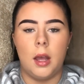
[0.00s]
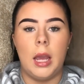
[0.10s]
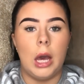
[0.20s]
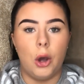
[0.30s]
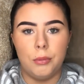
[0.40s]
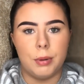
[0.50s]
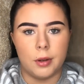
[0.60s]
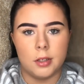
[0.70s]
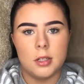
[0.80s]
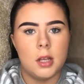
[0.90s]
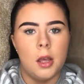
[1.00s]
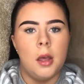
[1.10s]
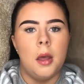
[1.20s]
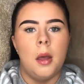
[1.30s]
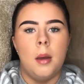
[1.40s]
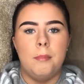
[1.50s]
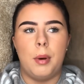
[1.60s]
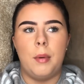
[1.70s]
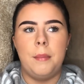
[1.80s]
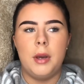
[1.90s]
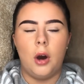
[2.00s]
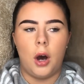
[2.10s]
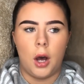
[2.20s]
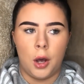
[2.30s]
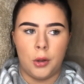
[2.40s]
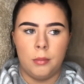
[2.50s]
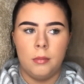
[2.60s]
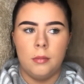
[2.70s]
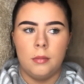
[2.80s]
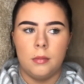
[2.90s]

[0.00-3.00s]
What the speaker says: it opened, but when we got home,